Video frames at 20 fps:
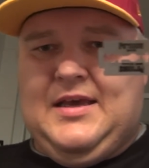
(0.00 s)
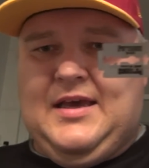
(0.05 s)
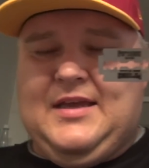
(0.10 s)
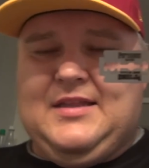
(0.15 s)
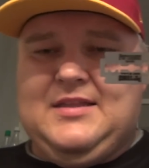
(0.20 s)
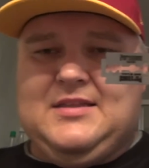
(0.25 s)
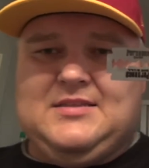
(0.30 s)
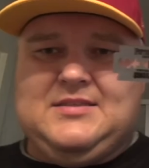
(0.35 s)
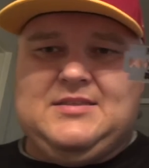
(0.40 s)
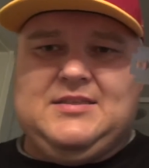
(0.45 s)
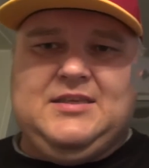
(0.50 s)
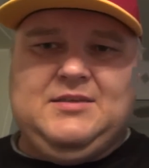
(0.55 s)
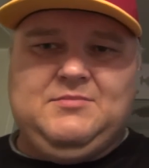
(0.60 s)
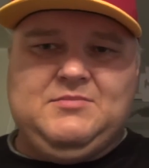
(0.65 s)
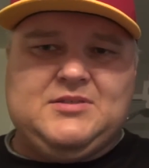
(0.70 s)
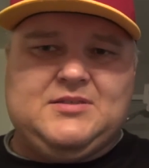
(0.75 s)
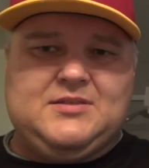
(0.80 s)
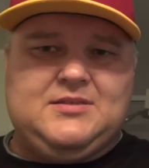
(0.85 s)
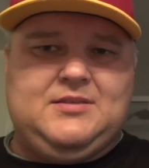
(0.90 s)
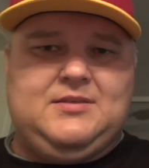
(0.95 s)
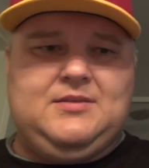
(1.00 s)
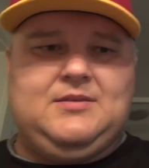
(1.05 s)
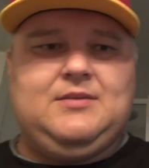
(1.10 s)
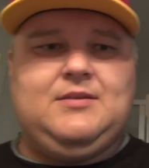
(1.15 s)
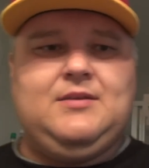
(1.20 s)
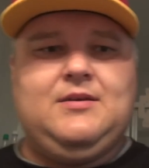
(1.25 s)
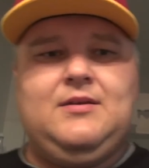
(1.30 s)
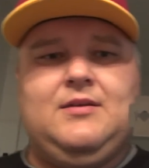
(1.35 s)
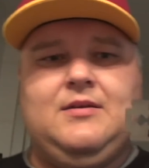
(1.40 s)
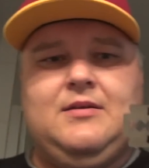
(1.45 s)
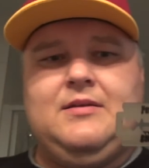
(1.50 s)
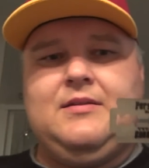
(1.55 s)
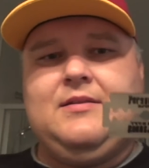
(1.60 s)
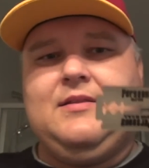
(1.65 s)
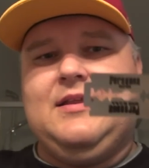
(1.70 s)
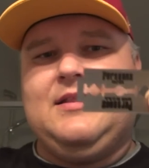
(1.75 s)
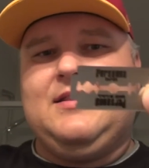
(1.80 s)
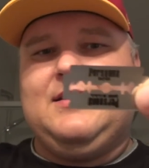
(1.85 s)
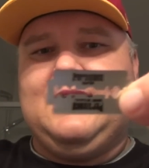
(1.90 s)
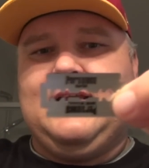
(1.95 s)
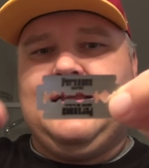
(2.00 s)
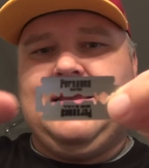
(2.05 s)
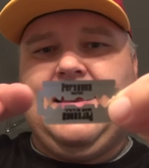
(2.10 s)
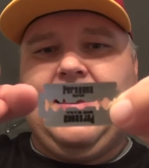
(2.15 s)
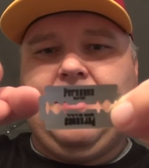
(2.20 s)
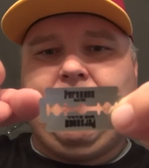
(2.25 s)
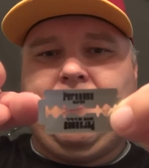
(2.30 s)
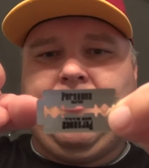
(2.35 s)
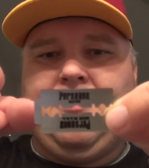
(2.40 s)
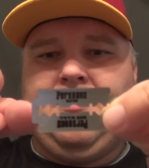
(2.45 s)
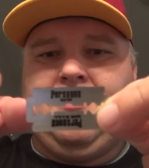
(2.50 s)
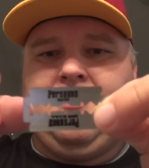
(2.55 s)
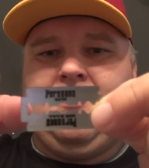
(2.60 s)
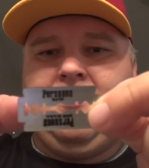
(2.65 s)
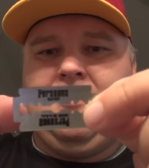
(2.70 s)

And it seems that the gap